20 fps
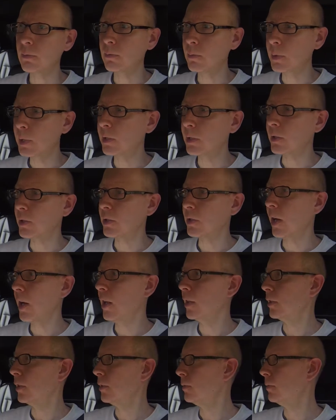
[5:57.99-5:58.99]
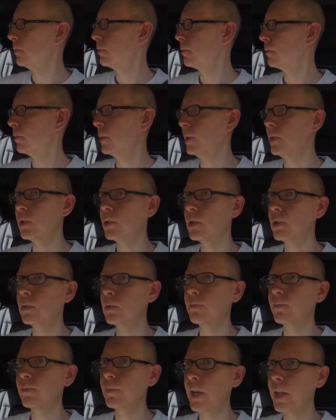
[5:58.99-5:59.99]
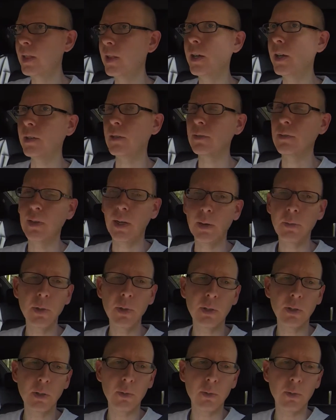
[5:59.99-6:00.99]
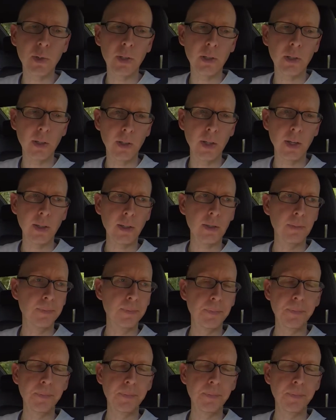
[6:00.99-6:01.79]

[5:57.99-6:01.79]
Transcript: really solid, which I like. I really really like.